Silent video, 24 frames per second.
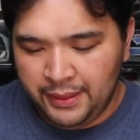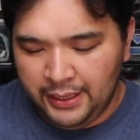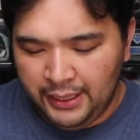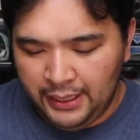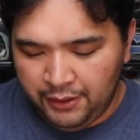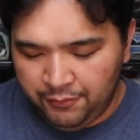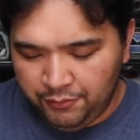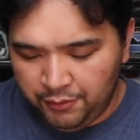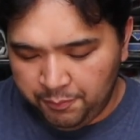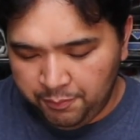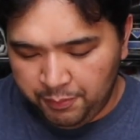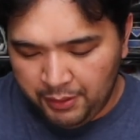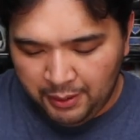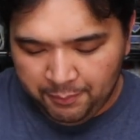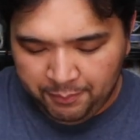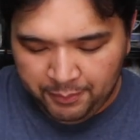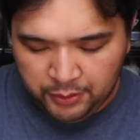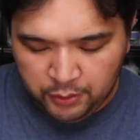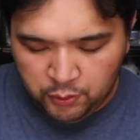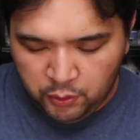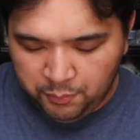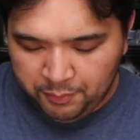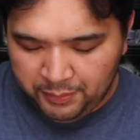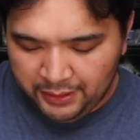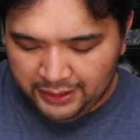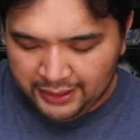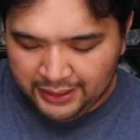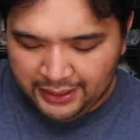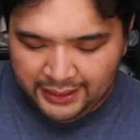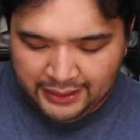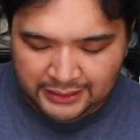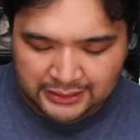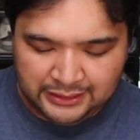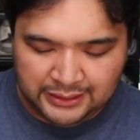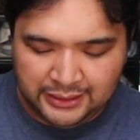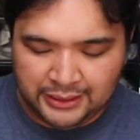And if you pop it open,
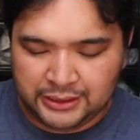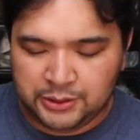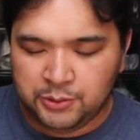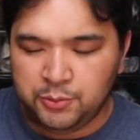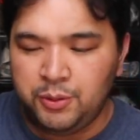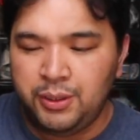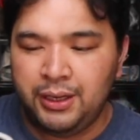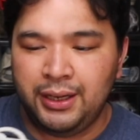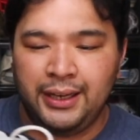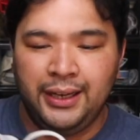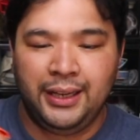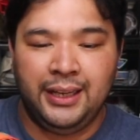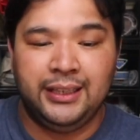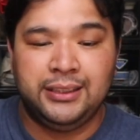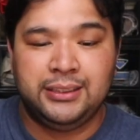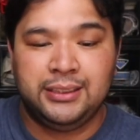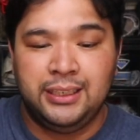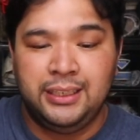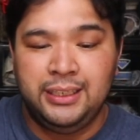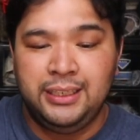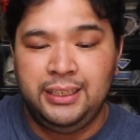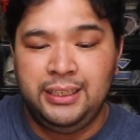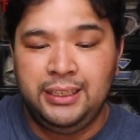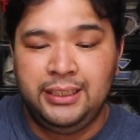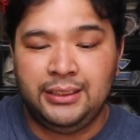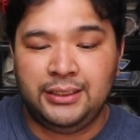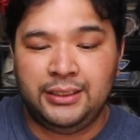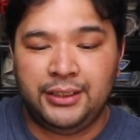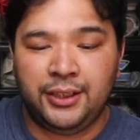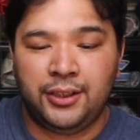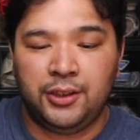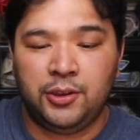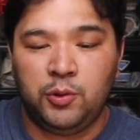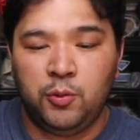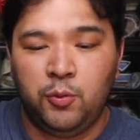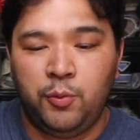guys, this one is an
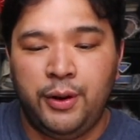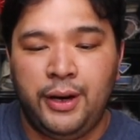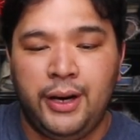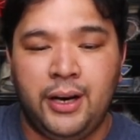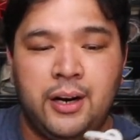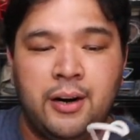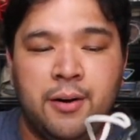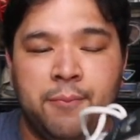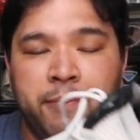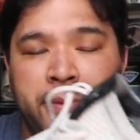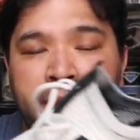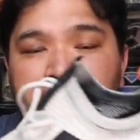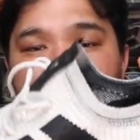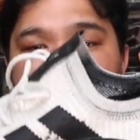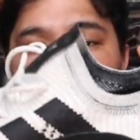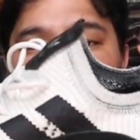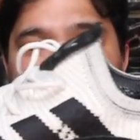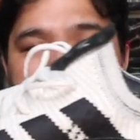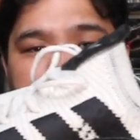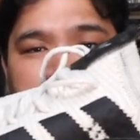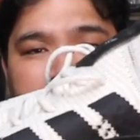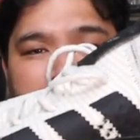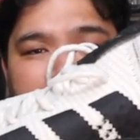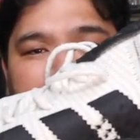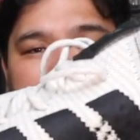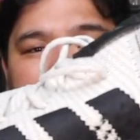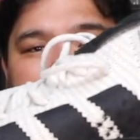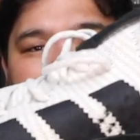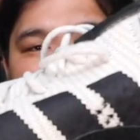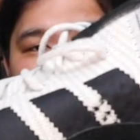easier to wear black